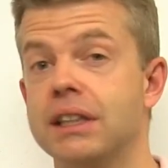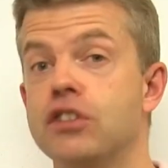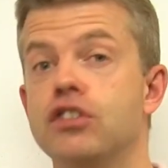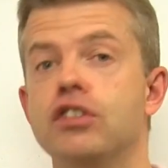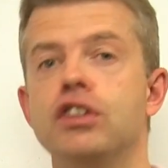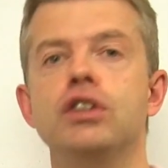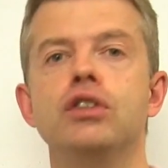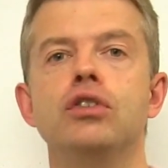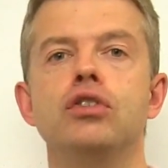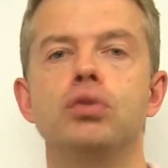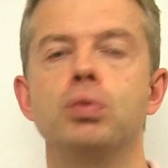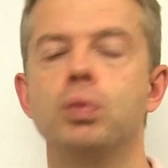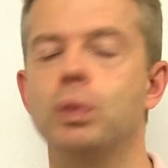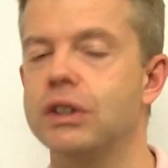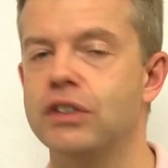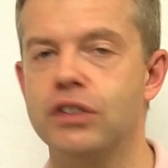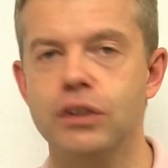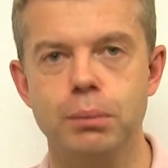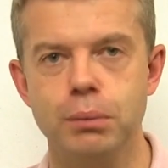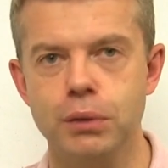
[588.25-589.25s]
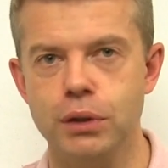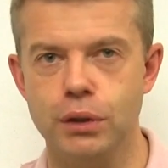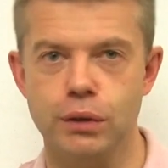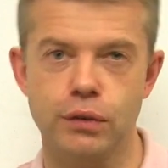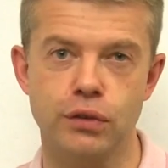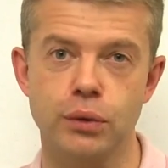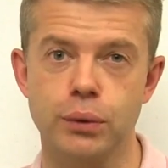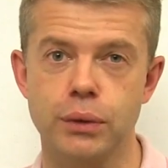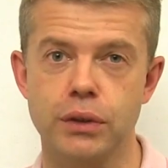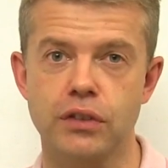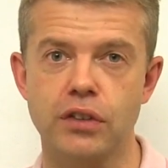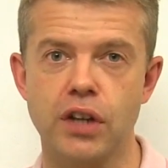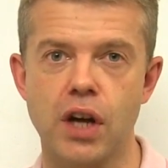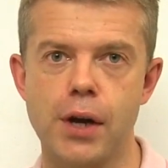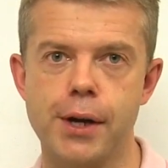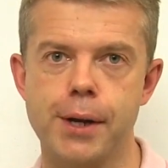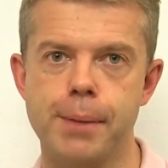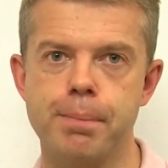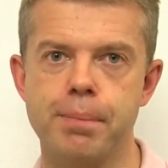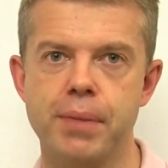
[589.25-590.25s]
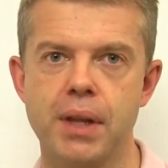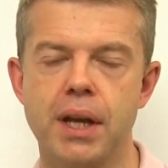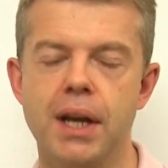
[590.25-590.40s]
these huge wizard moves all the time.